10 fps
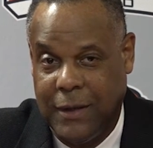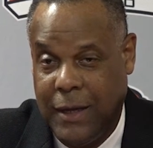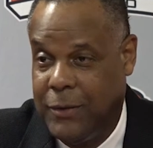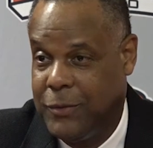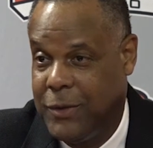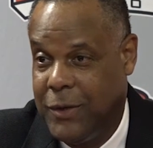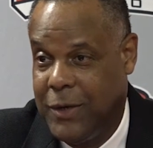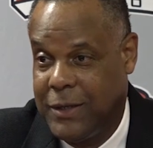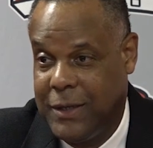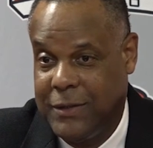I don't
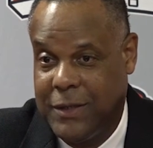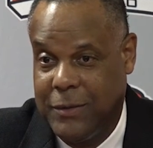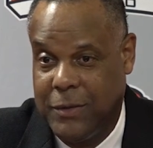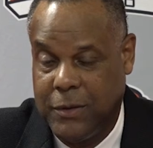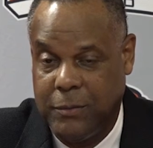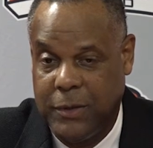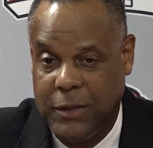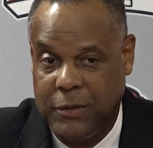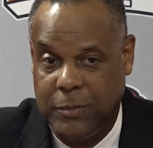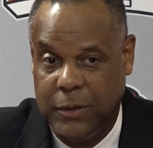know. I guess they were on a
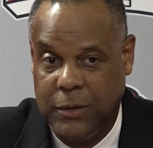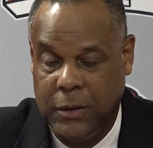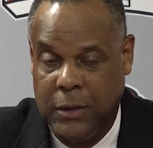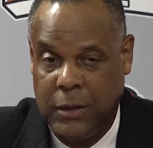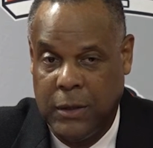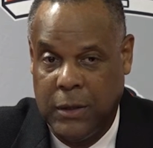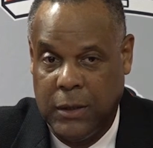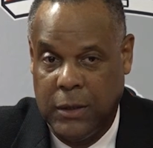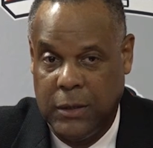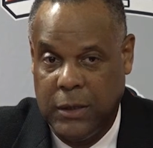bus.
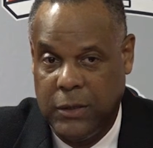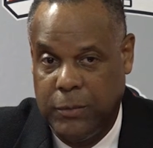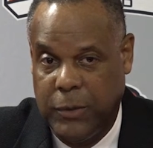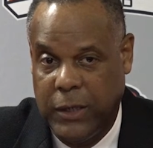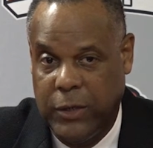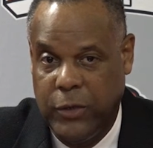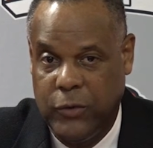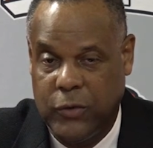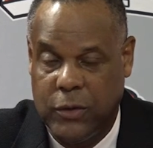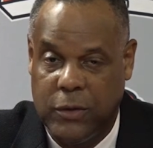And then you play
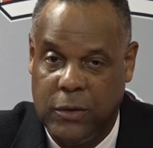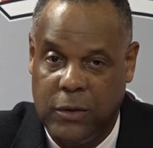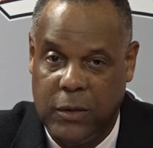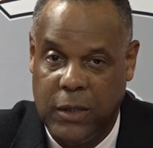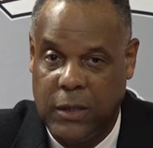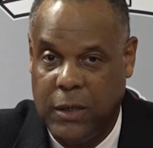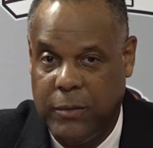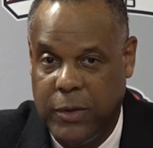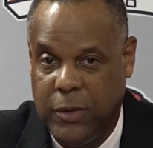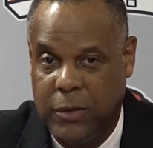Houston, then
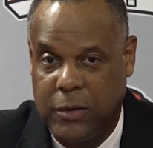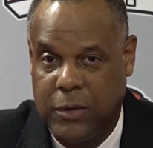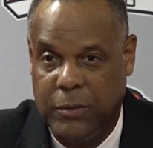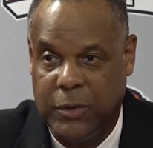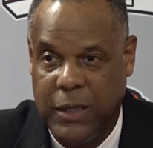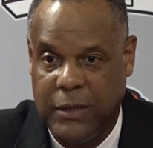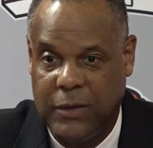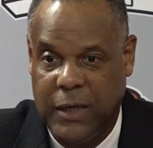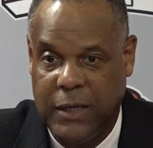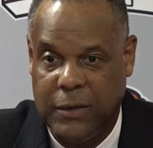come here a couple of
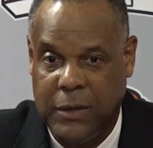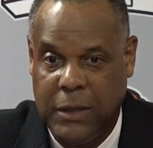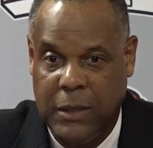days later.